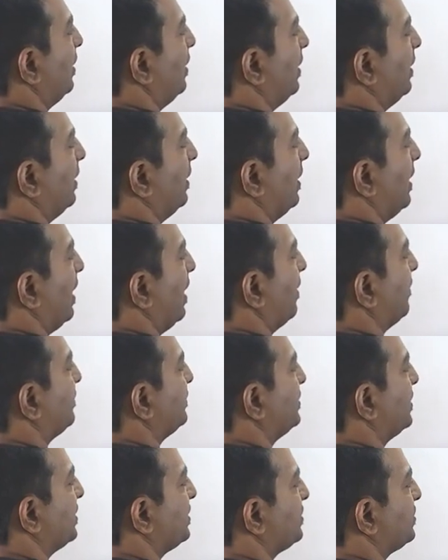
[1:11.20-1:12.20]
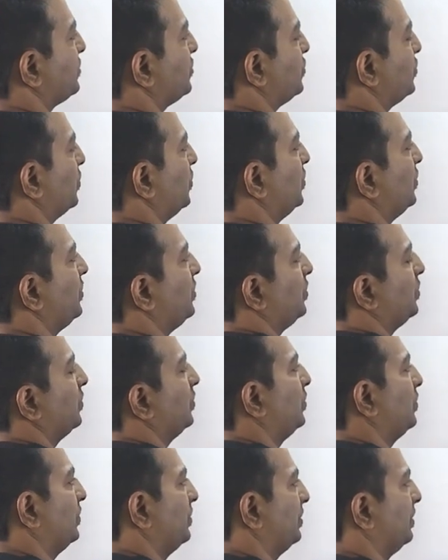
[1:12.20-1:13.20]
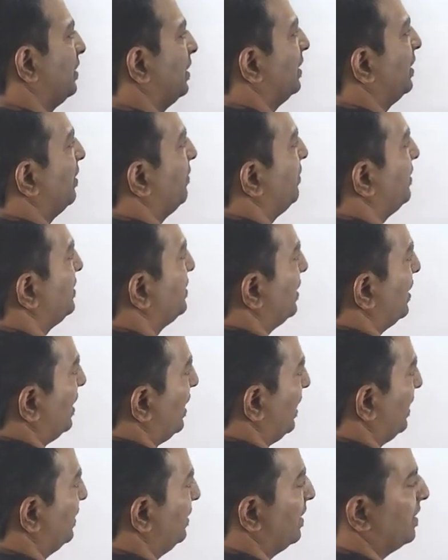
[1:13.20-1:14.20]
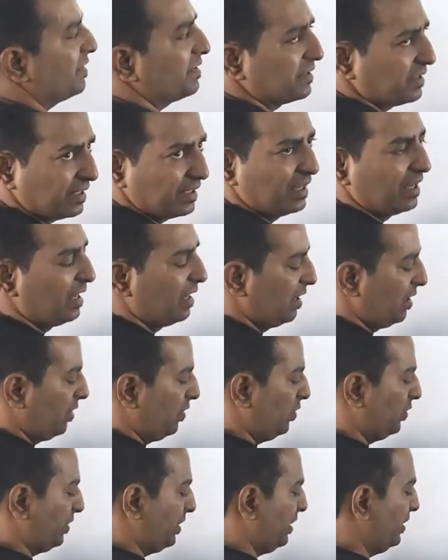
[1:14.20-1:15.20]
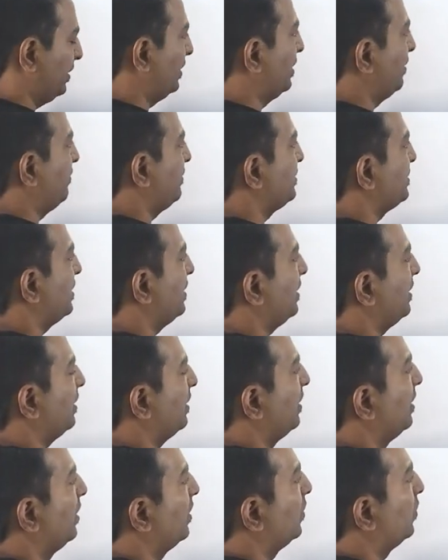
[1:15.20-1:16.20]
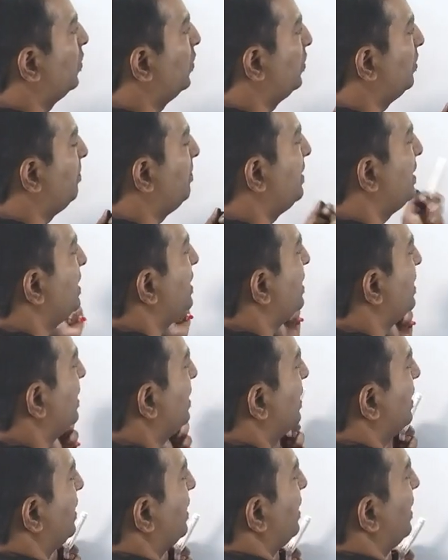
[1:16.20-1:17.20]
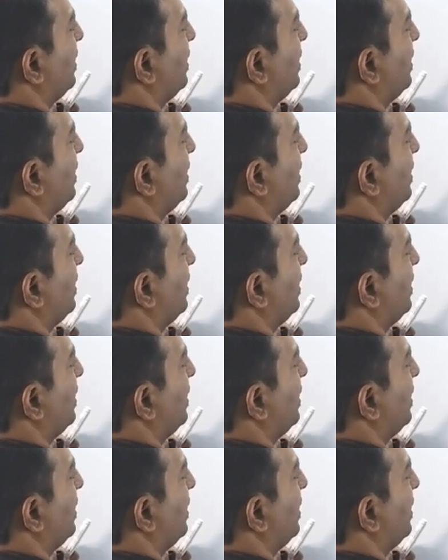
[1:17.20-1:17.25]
I've just shown you the division like this. Okay, the division could be